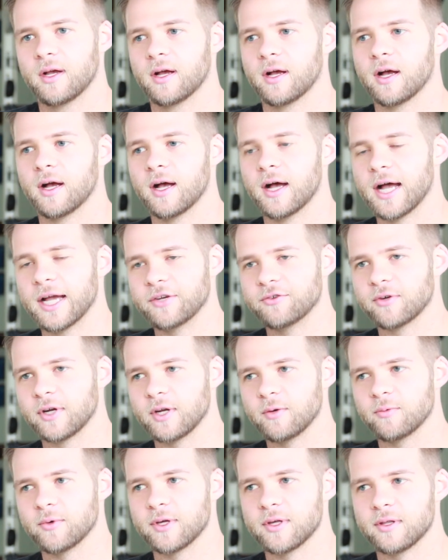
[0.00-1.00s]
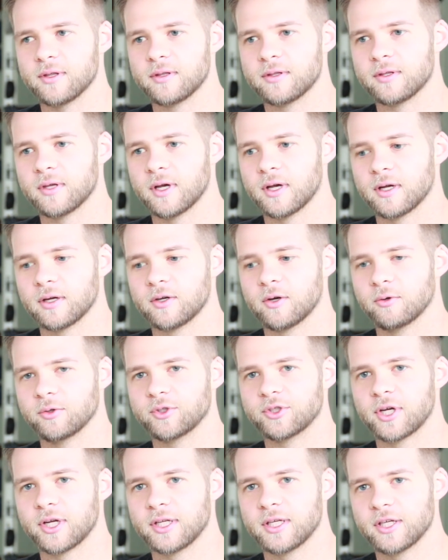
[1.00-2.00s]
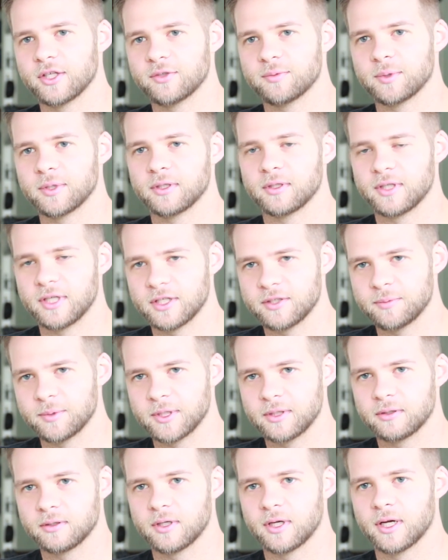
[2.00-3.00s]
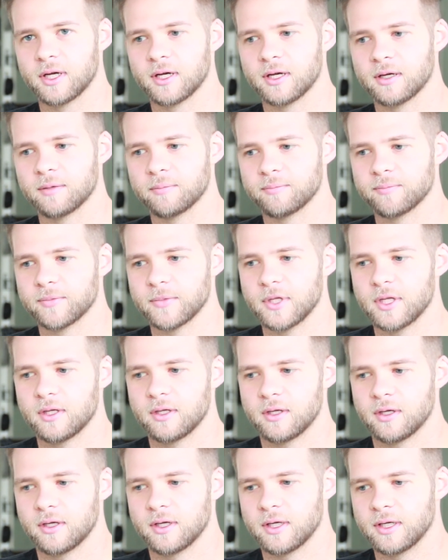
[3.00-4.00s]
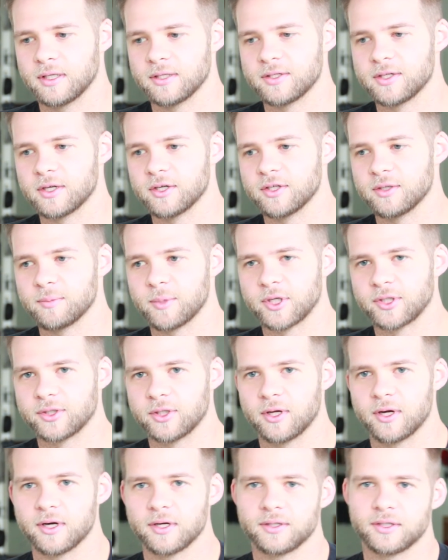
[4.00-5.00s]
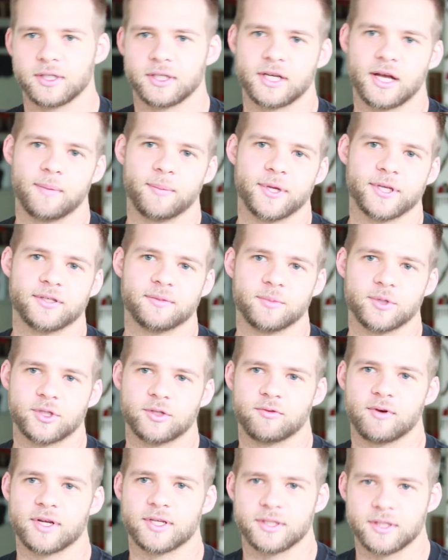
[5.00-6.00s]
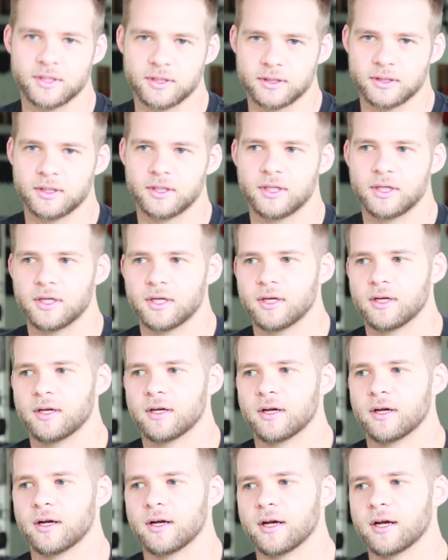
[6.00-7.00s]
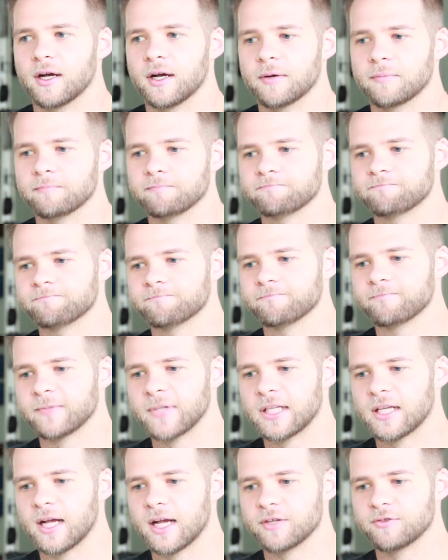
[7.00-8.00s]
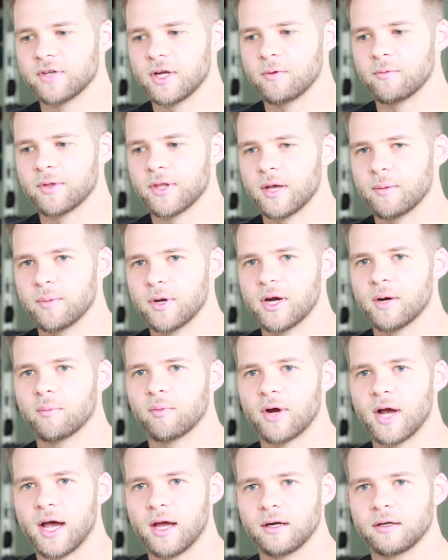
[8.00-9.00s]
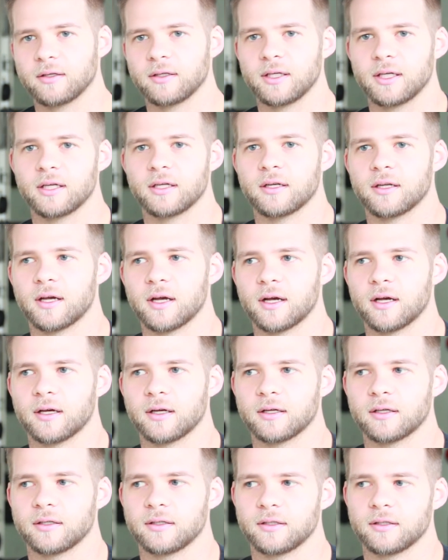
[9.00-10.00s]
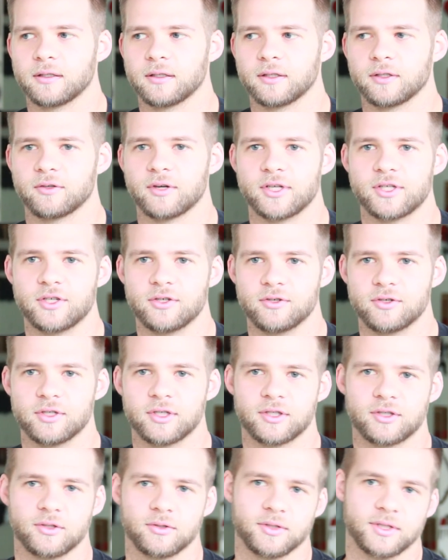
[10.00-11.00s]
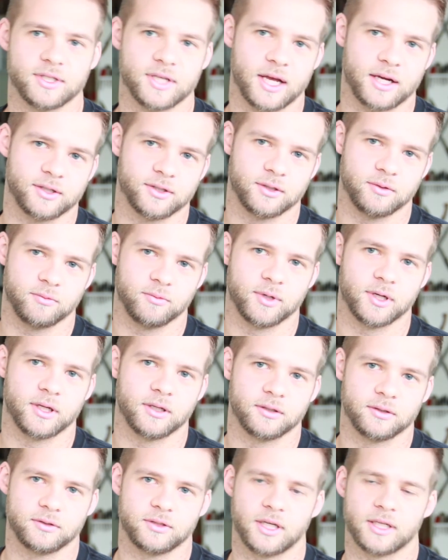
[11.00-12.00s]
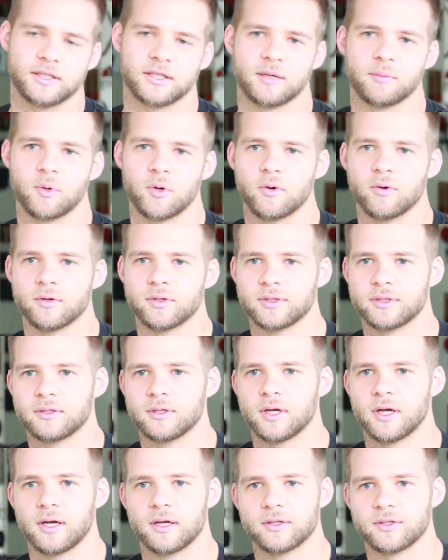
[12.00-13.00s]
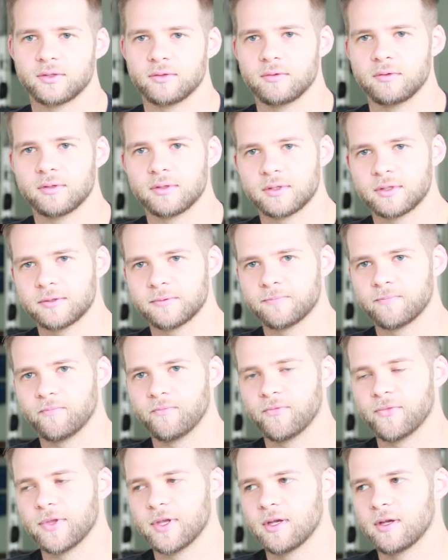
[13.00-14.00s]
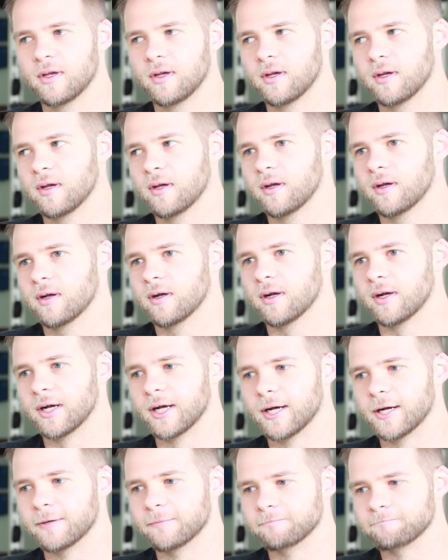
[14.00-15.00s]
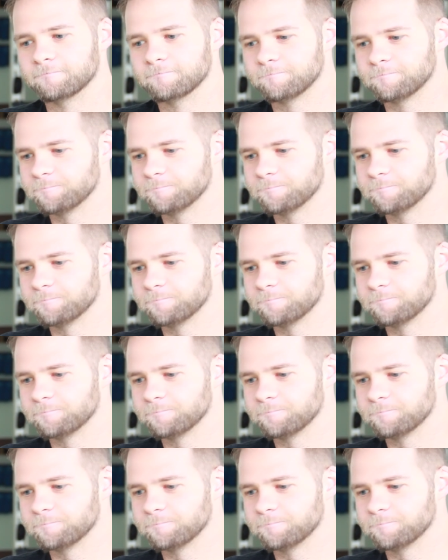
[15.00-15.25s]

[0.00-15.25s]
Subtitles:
I train with Coach Sean Kitzman in Synergy Martial Arts and Combat Submission Wrestling. I train with Baron Brat in the Gracie Jiu-Jitsu. He's actually one of K.S.K.'s students. As